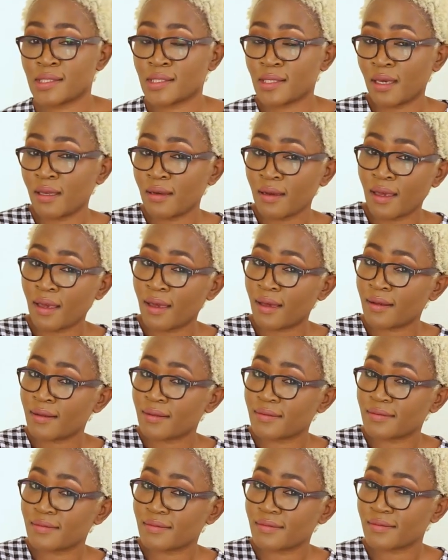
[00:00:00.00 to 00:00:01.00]
skincare,
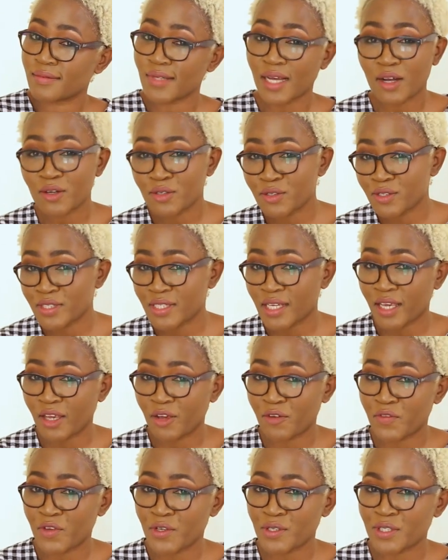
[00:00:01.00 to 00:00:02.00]
how to take
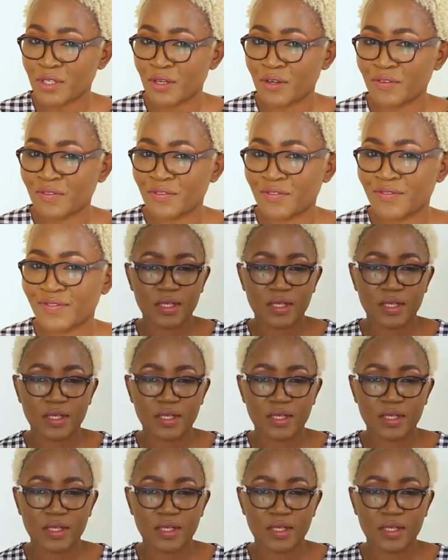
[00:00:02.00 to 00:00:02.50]
care of yourself.